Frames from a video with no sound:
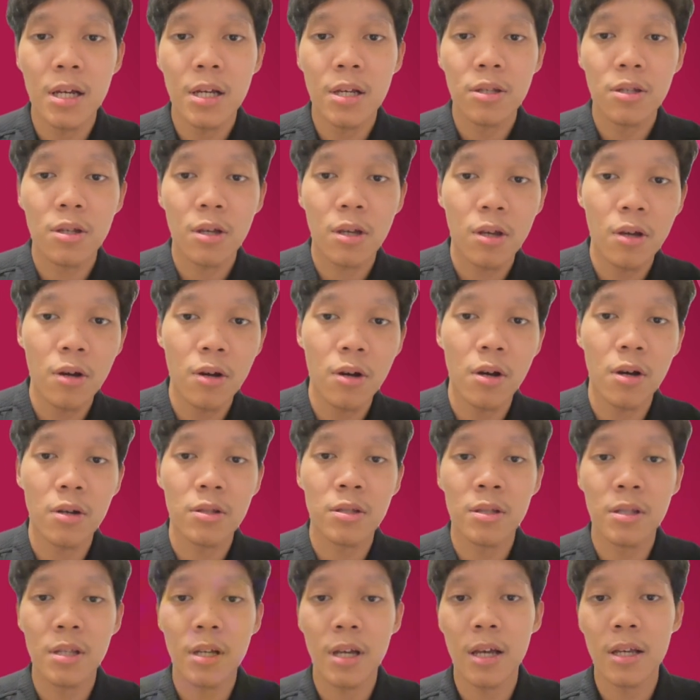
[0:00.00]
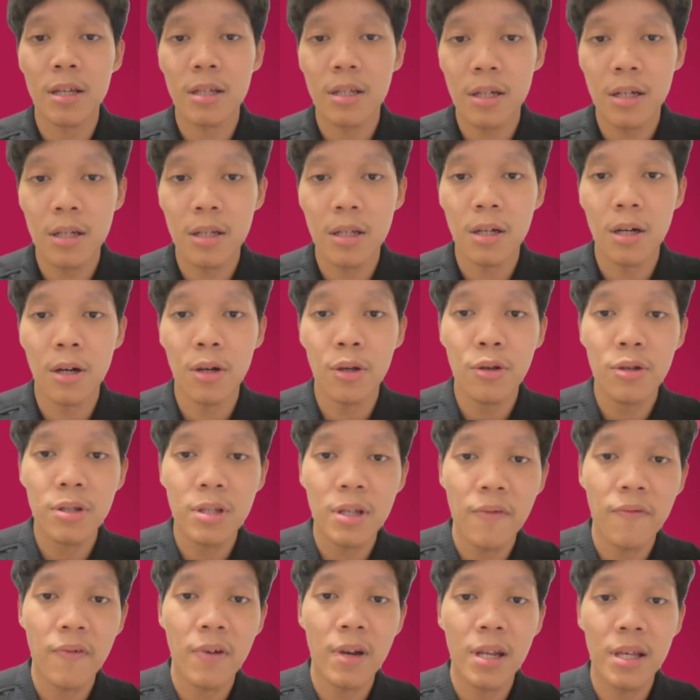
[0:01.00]
secure authentication, a
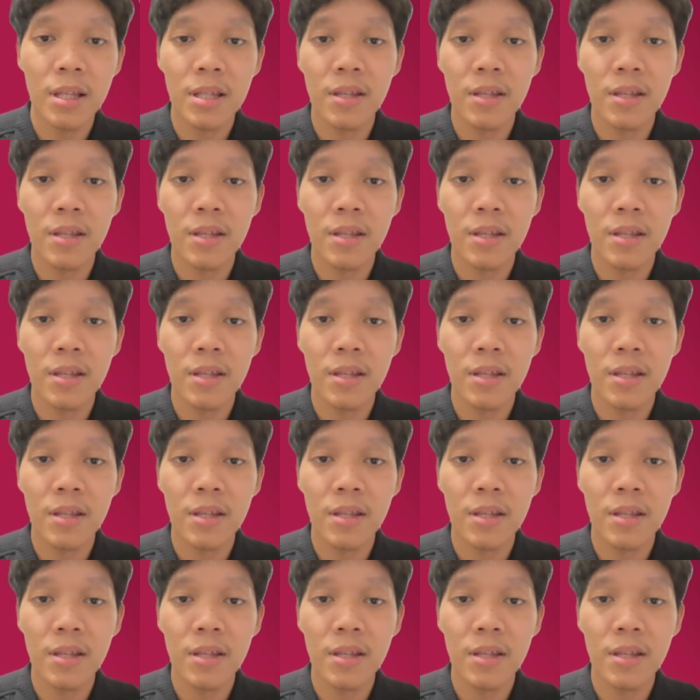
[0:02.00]
user-friendly